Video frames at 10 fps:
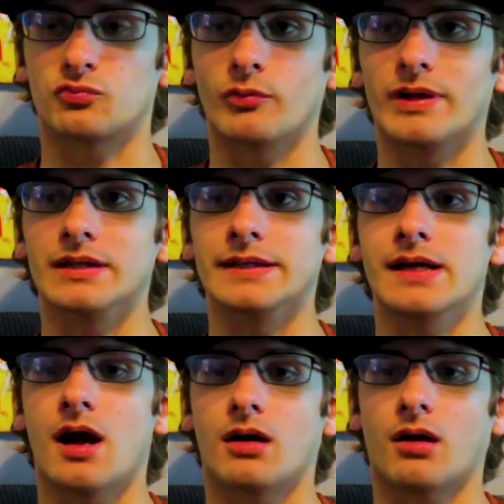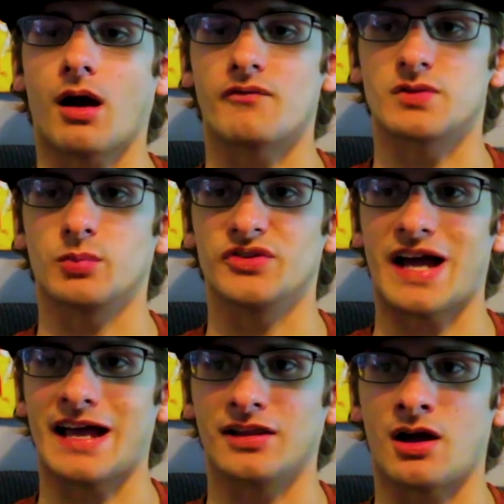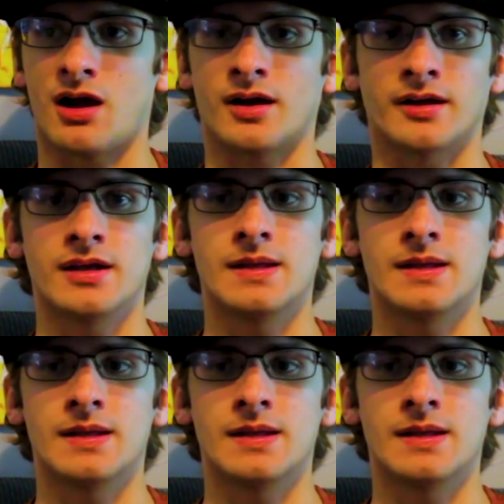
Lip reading: really uncomfortable dialogue